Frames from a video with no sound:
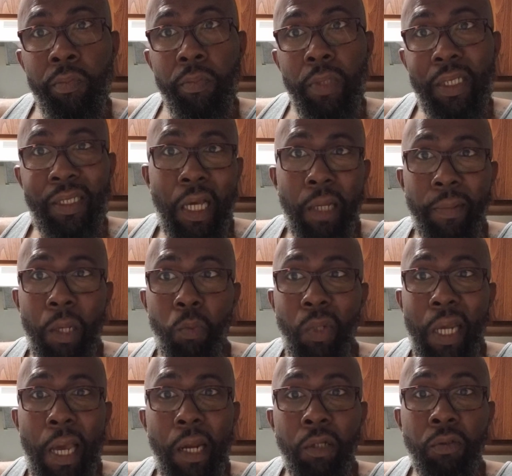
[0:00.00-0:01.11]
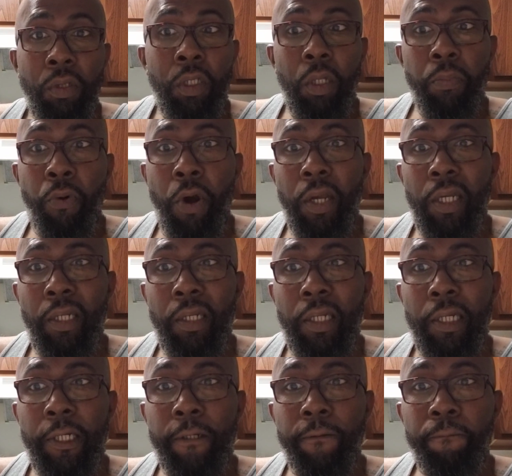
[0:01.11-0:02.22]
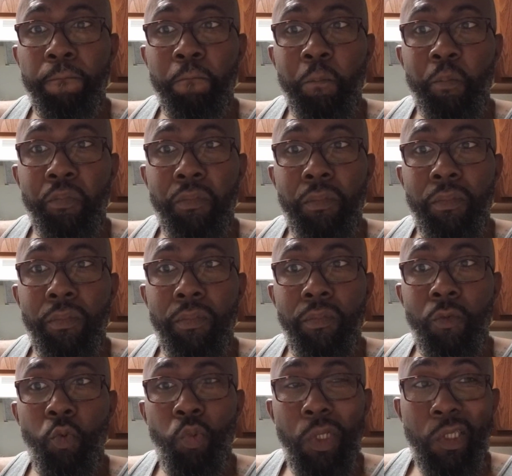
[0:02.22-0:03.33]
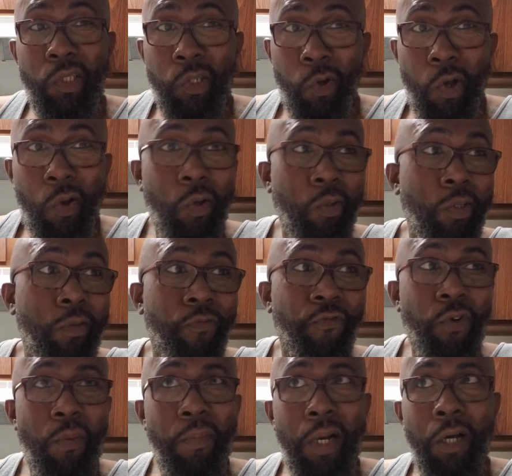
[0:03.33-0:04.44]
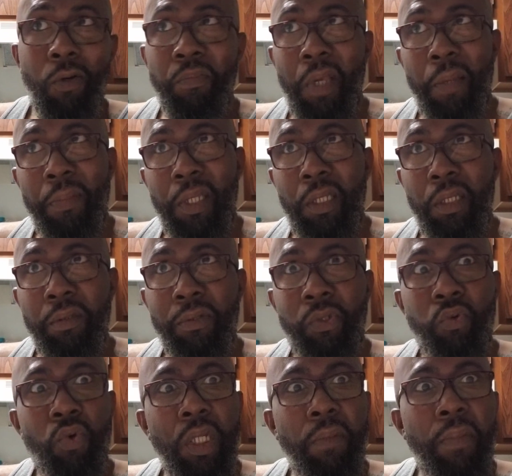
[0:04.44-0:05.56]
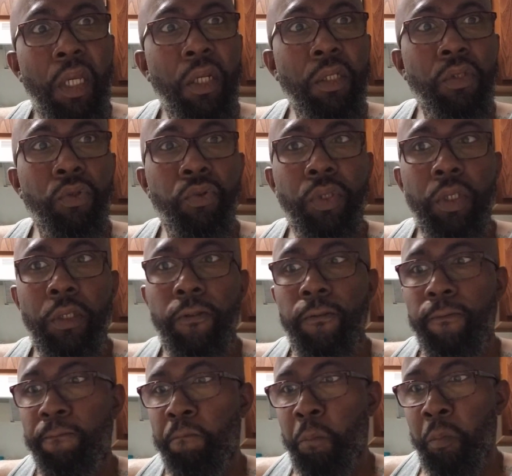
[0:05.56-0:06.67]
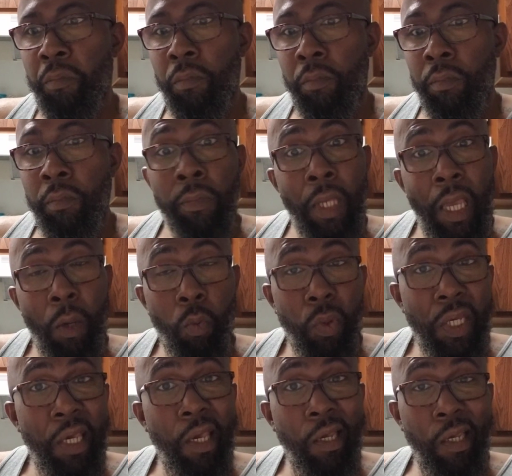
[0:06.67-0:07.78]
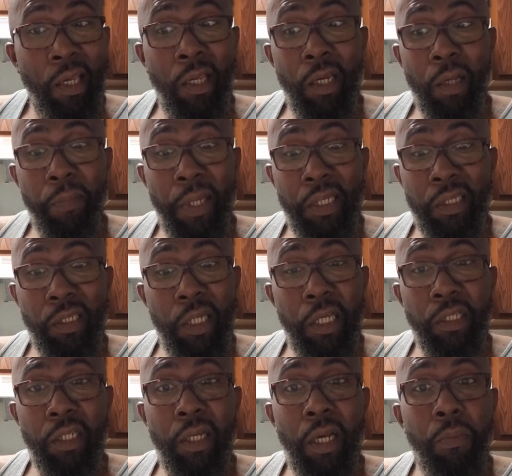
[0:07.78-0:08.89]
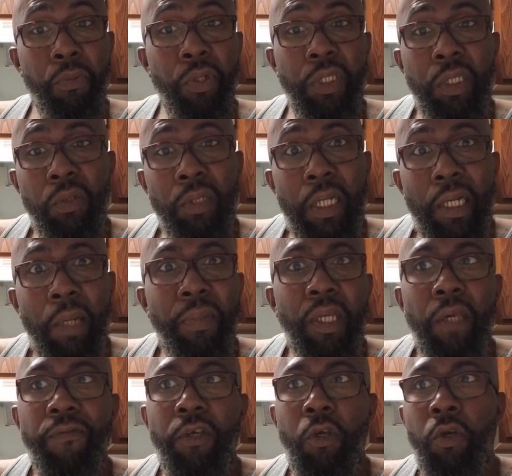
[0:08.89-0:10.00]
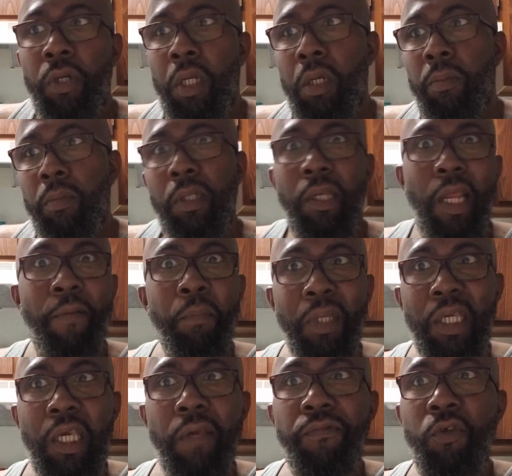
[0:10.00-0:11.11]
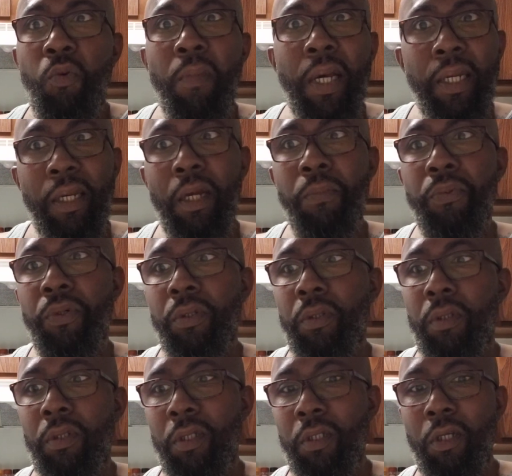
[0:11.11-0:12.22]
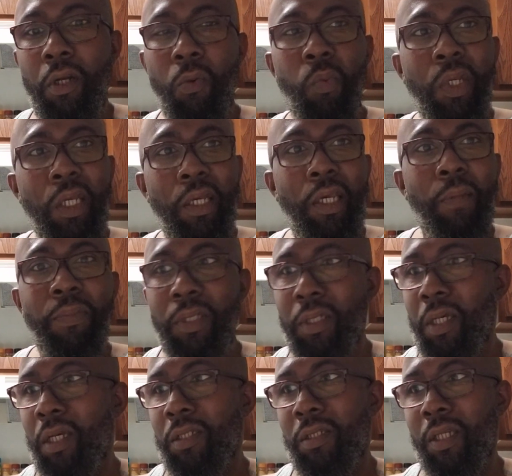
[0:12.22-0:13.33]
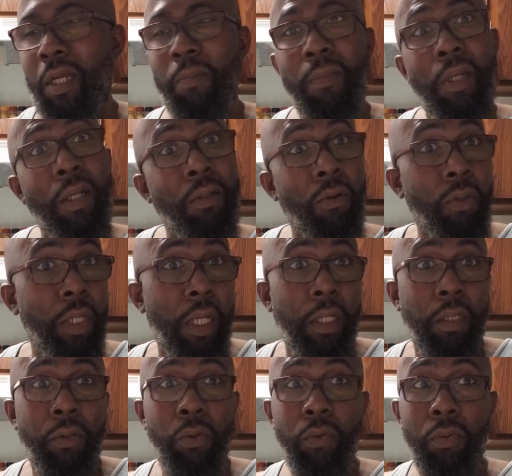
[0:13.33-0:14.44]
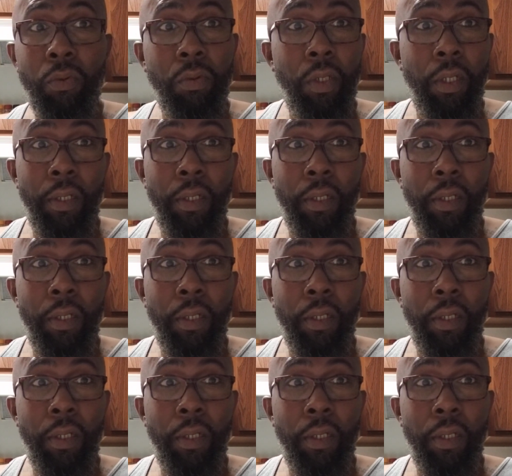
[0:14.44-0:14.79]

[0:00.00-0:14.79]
the time that we got onto the parking lot, we talked for about maybe 20 minutes or so, and we end up exchanging numbers. She's like, let me give you my number. We can keep in touch. And I'm like, okay, cool.